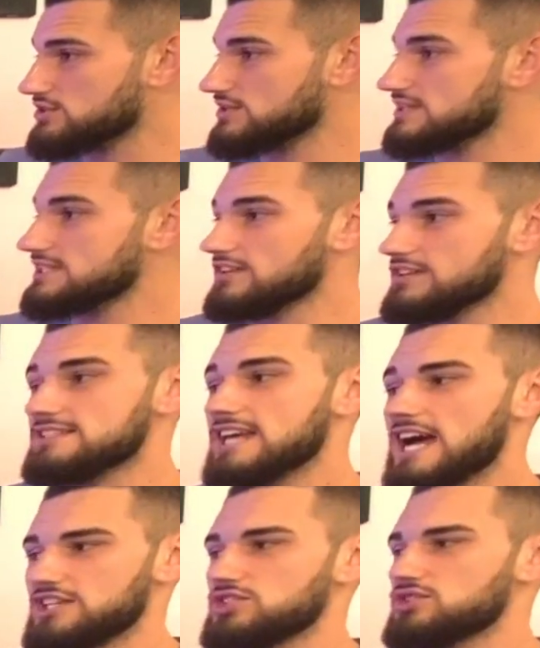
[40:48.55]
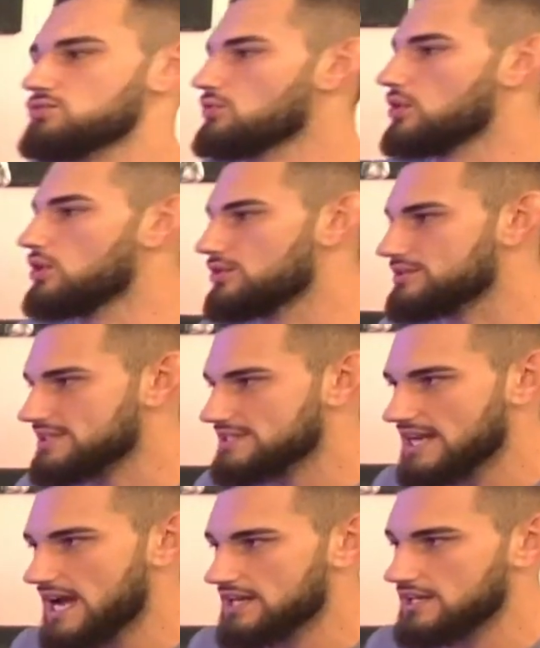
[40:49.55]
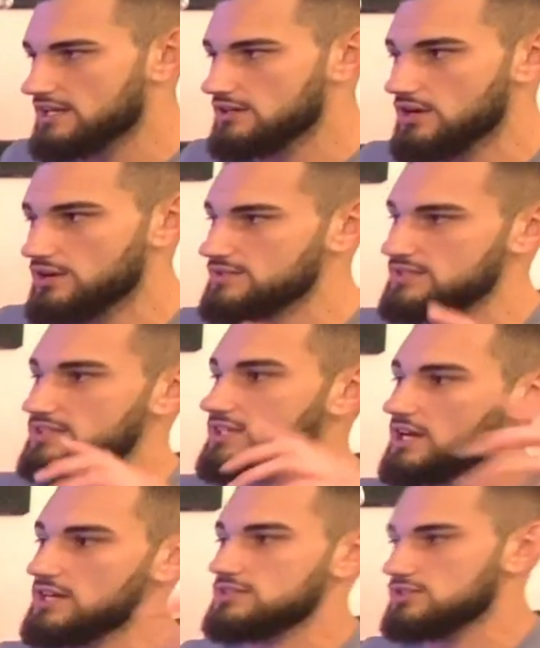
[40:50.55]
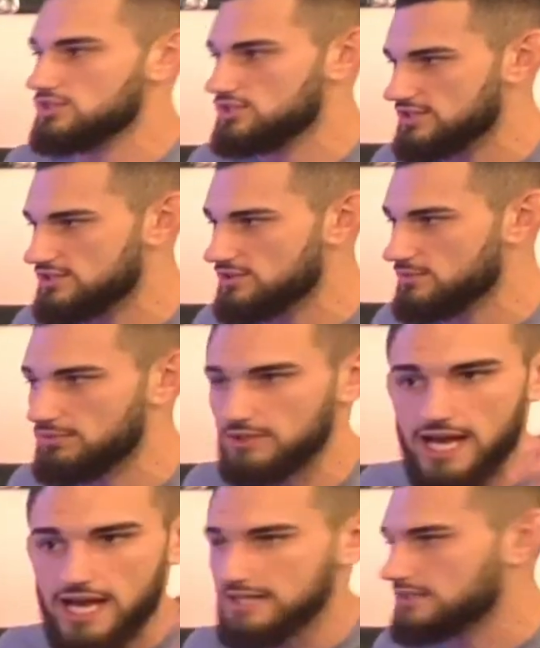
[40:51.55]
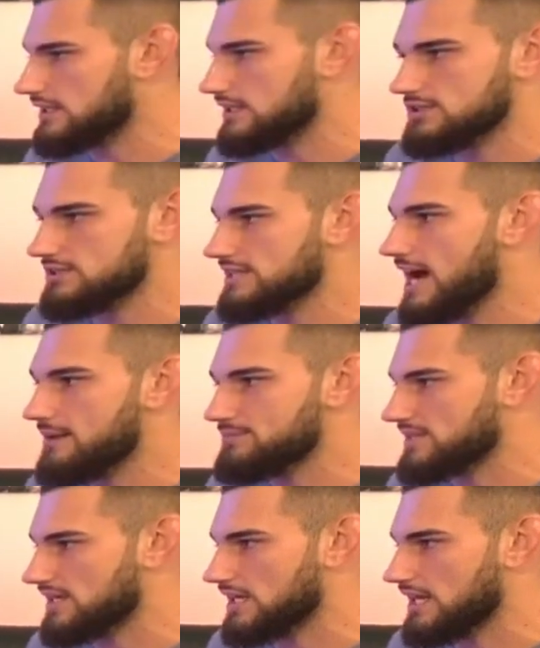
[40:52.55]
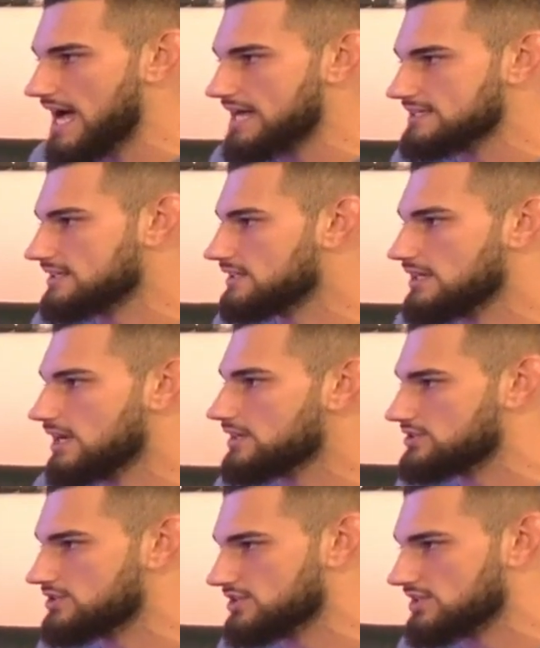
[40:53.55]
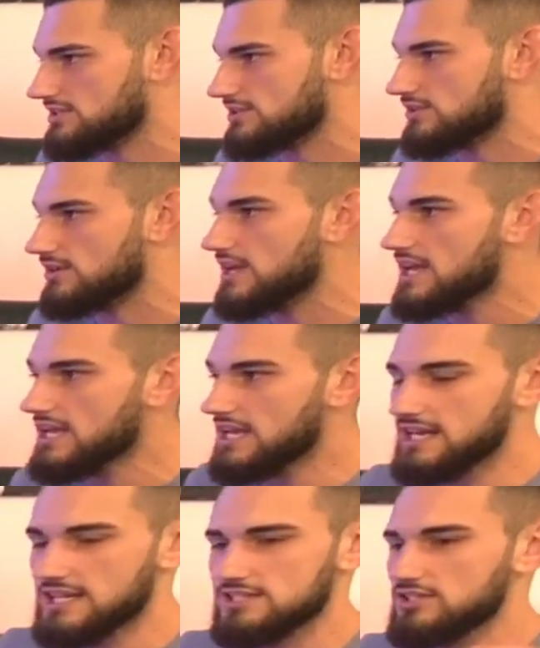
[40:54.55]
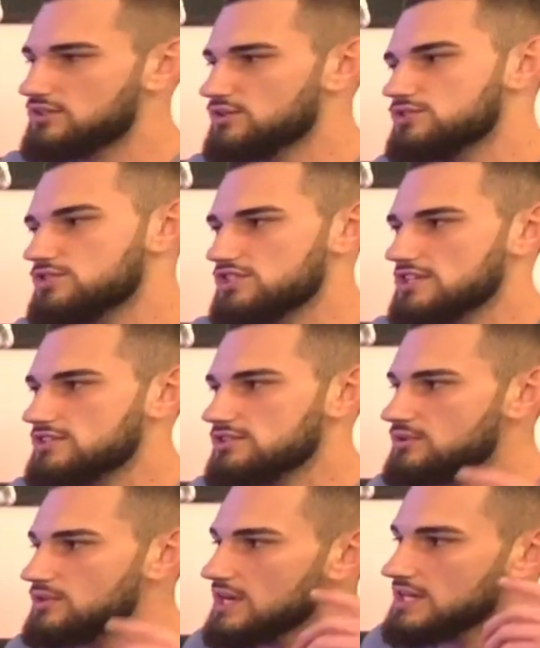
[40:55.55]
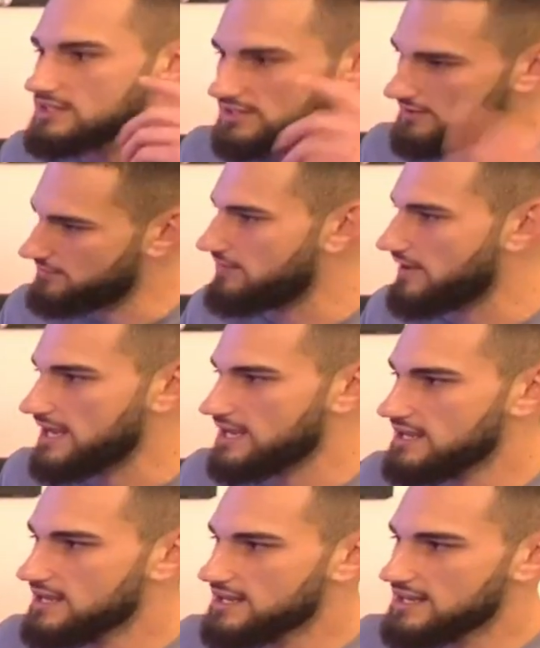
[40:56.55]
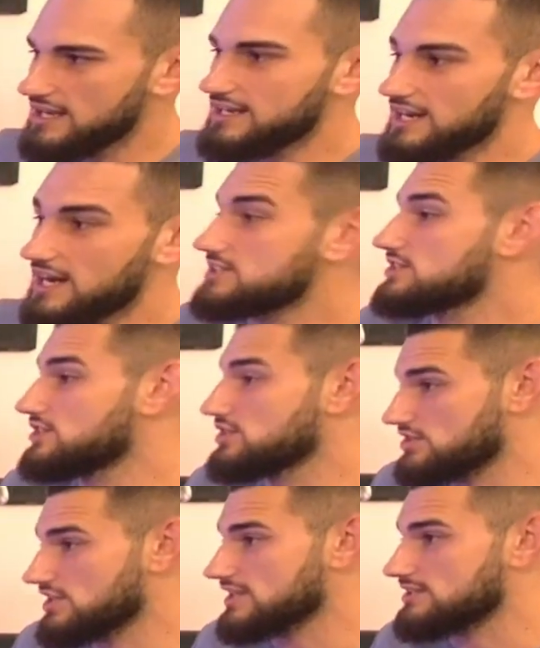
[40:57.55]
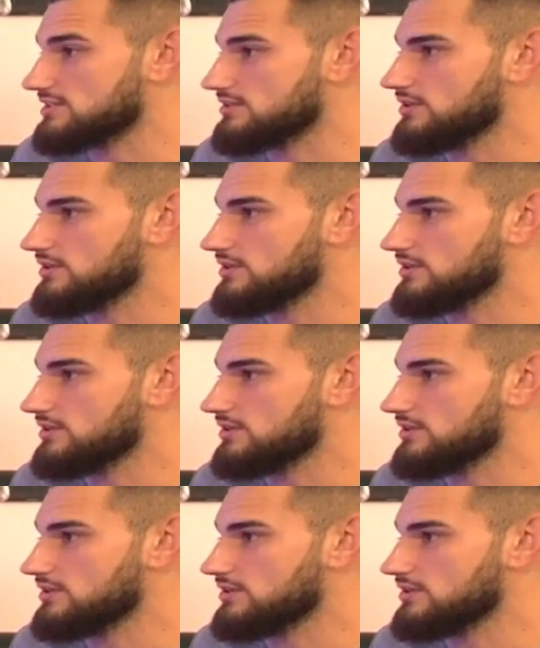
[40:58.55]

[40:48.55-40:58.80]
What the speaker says: You can tell this guy just rolls. This guy goes and does jiu-jitsu blindly and just hops in a class and does jiu-jitsu. He doesn't do jiu-jitsu to fight. He does jiu-jitsu.